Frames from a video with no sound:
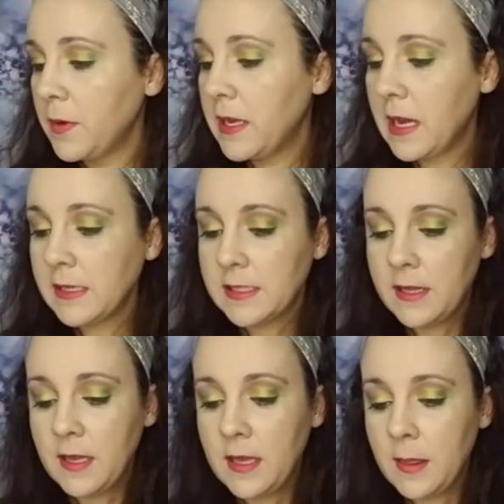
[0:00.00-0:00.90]
we got
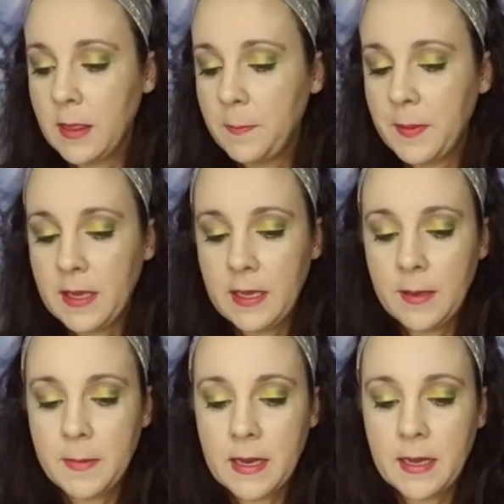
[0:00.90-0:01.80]
the Lippy
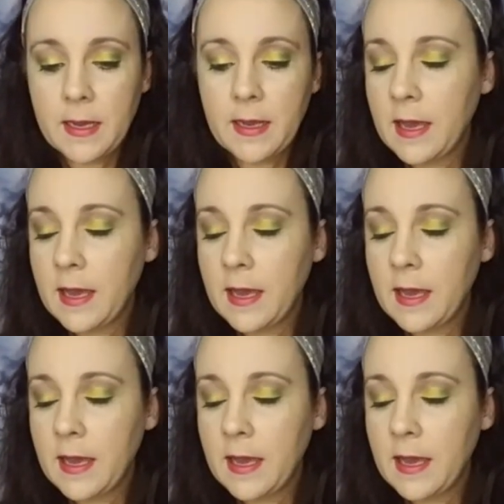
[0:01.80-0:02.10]
by